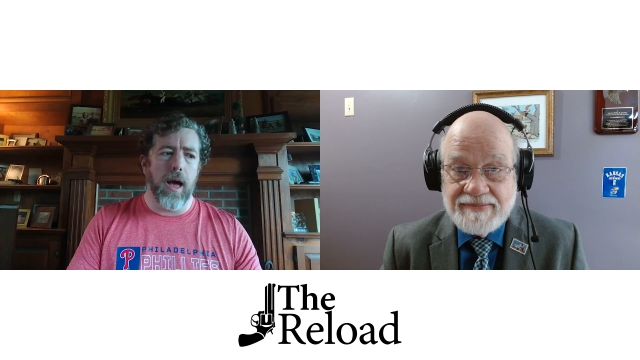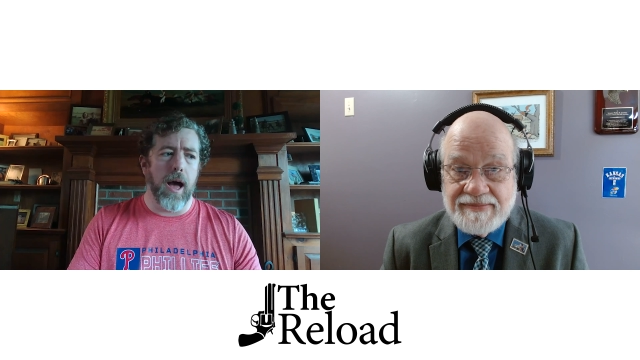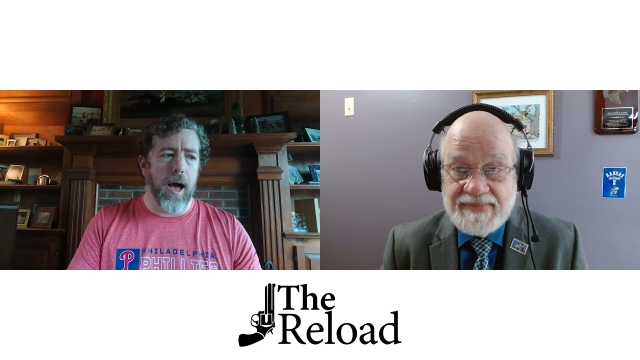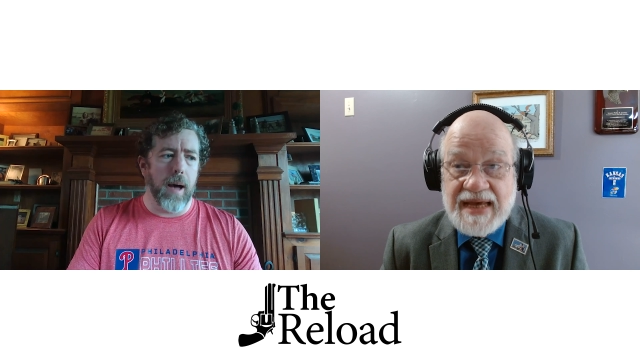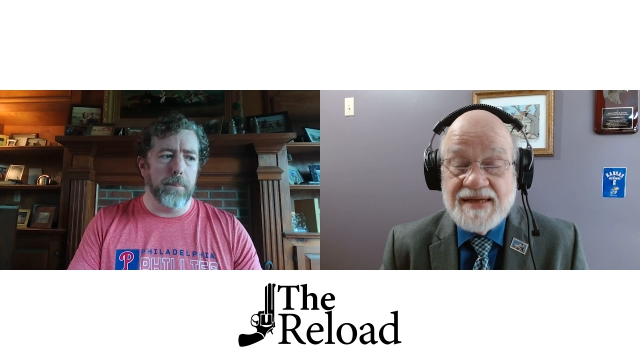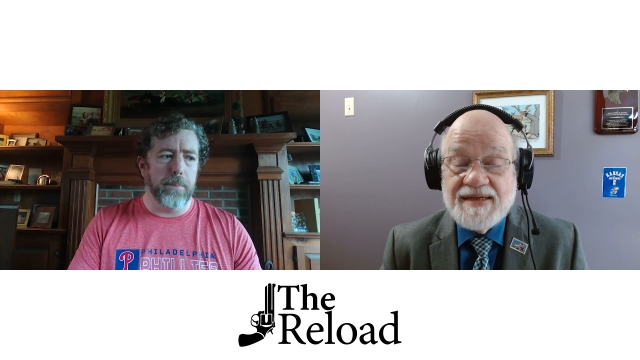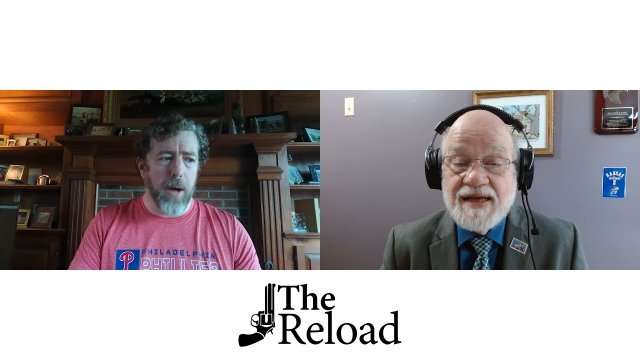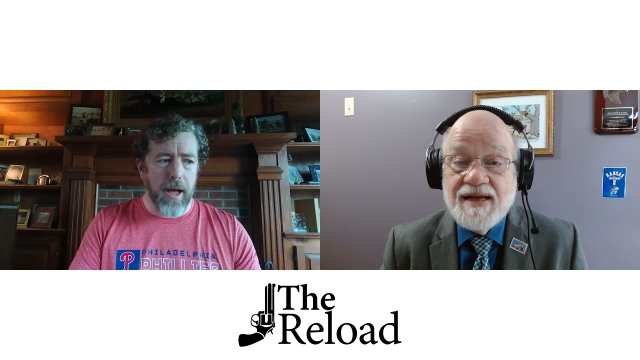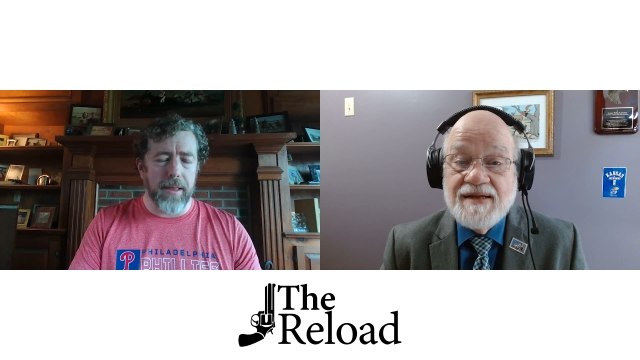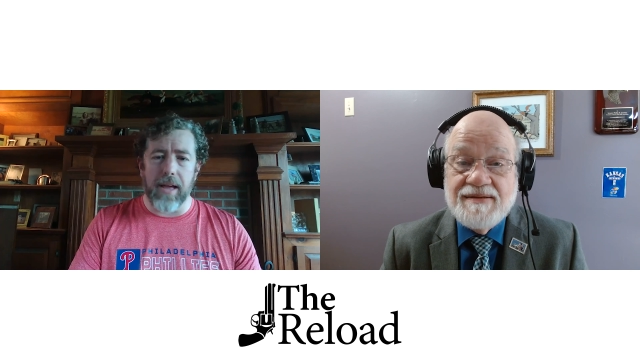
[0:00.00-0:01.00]
Speaker 1: Um, yes.
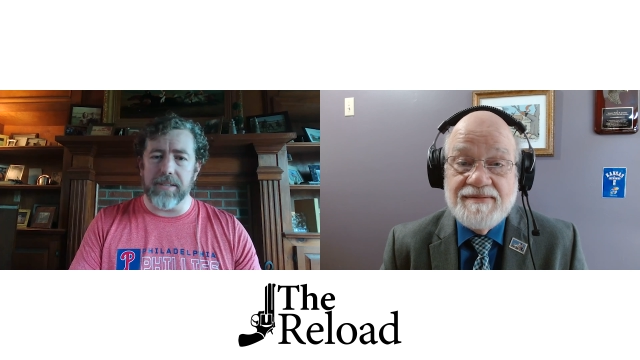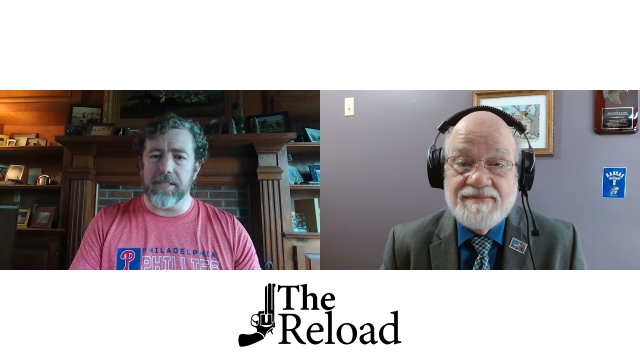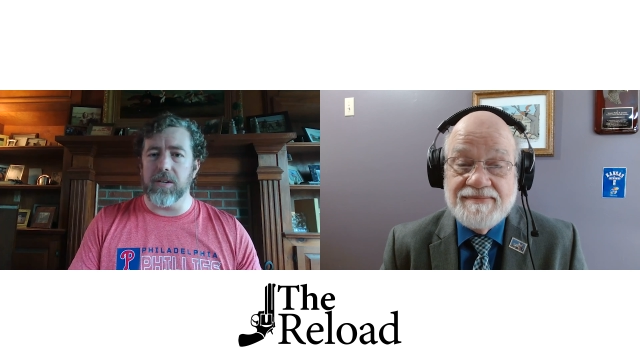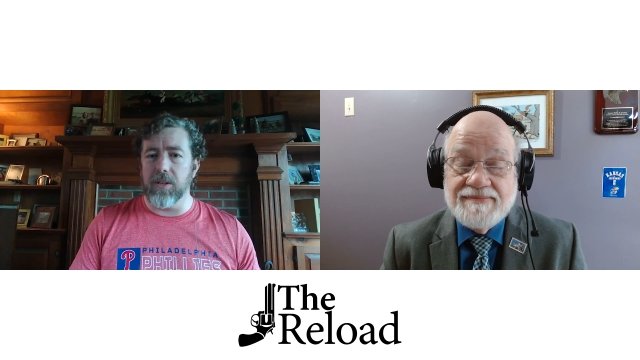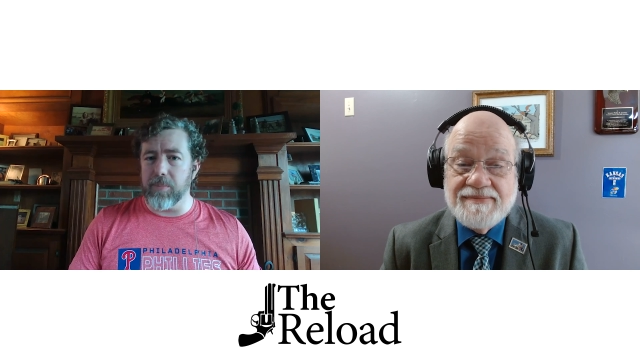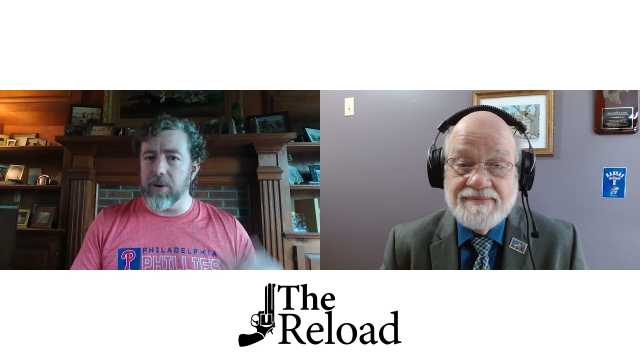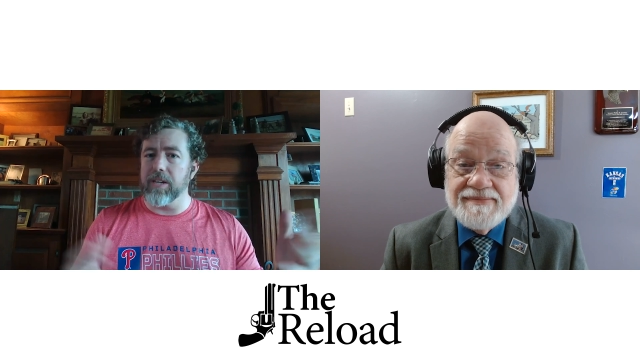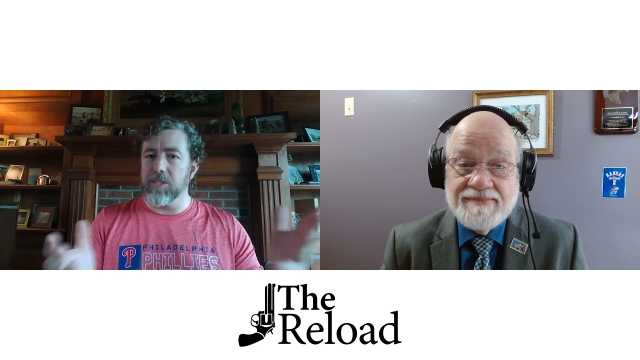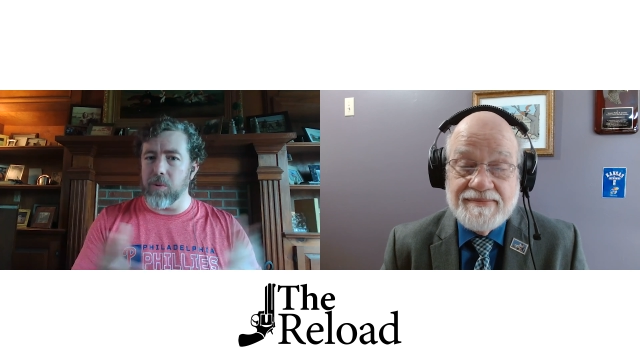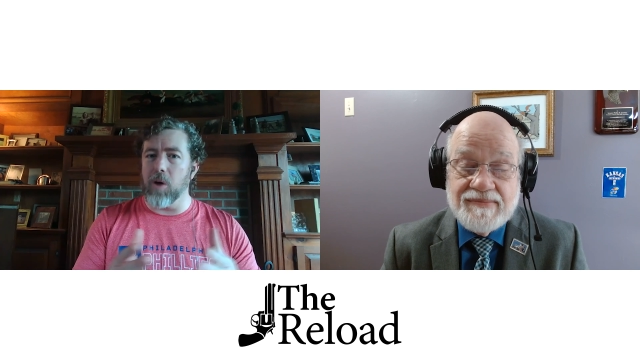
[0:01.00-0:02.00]
But that's still a
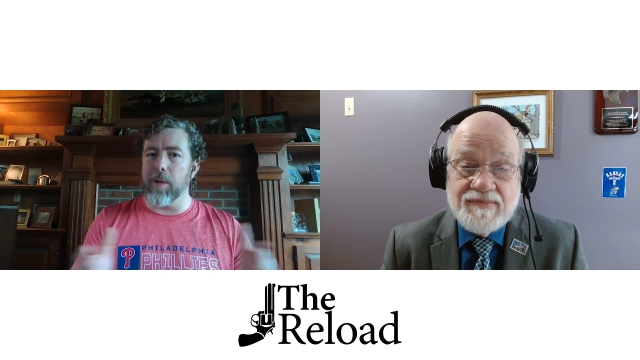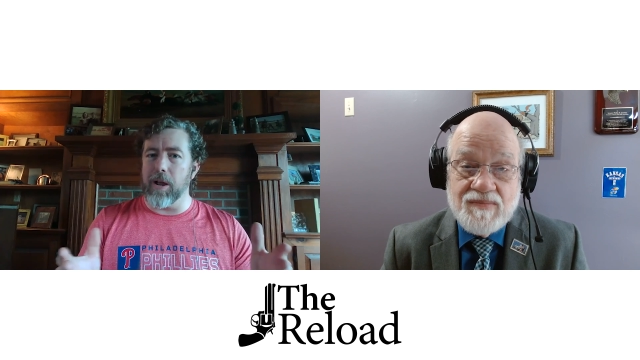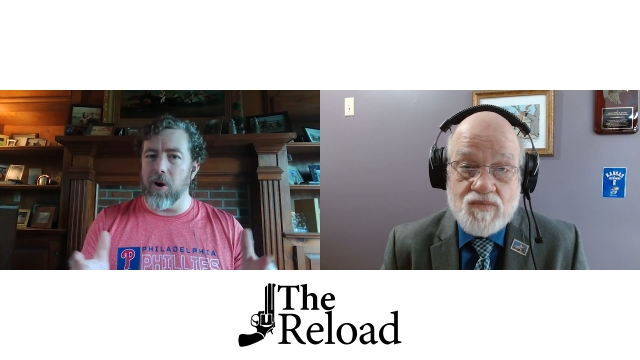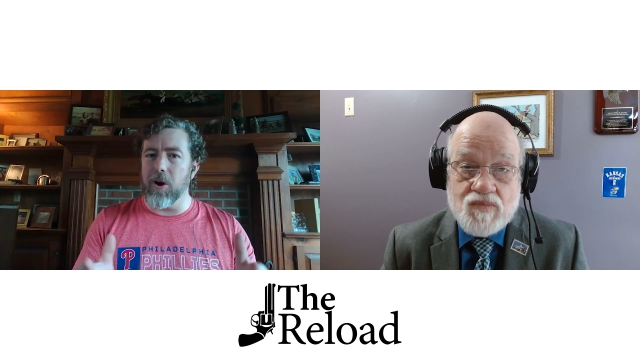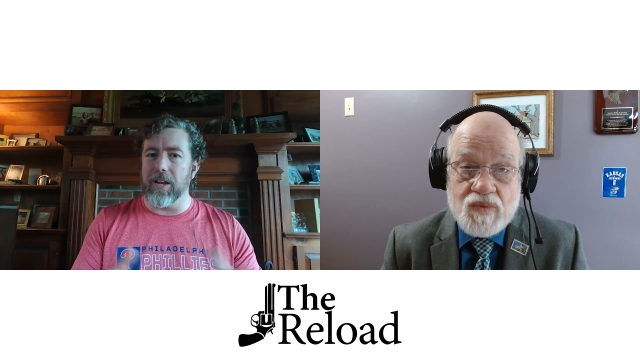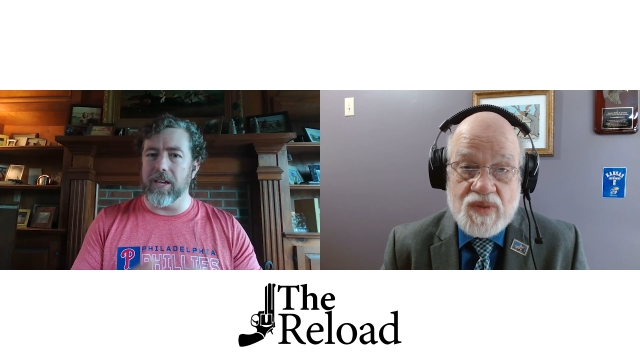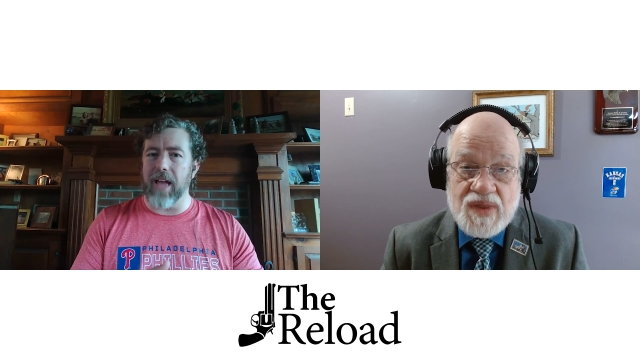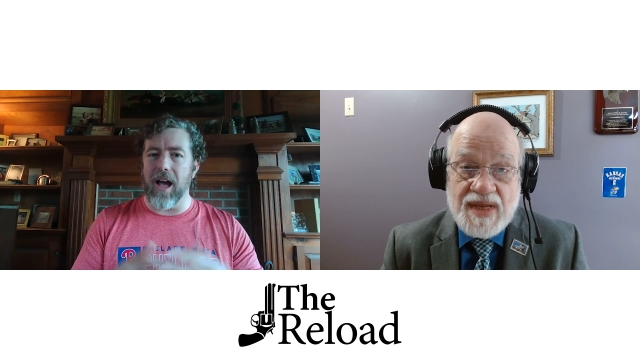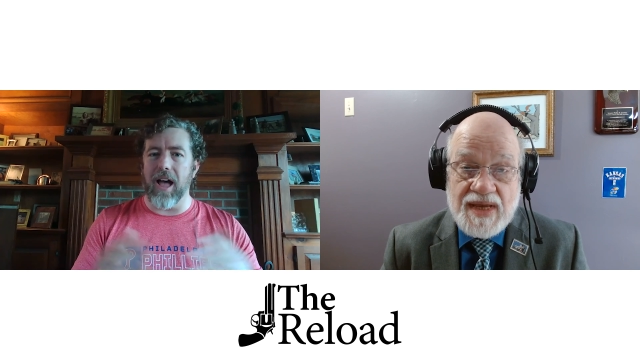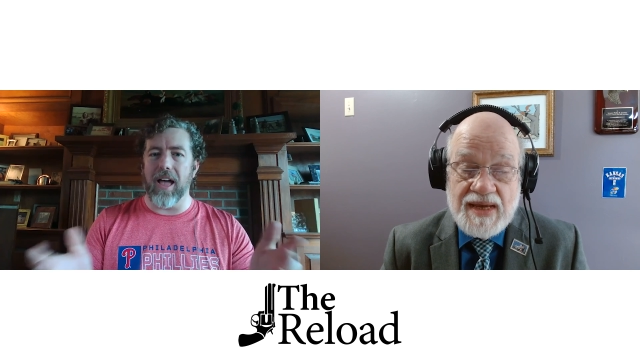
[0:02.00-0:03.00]
pretty small minority.
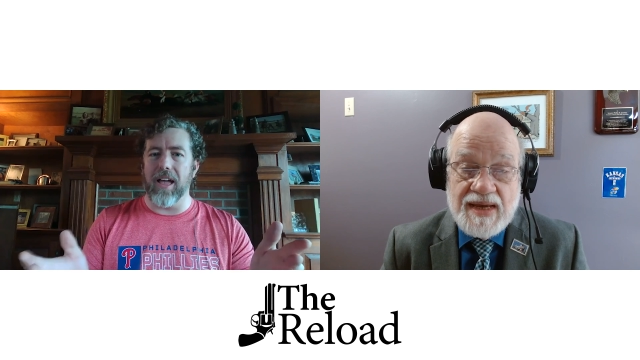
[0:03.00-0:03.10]
How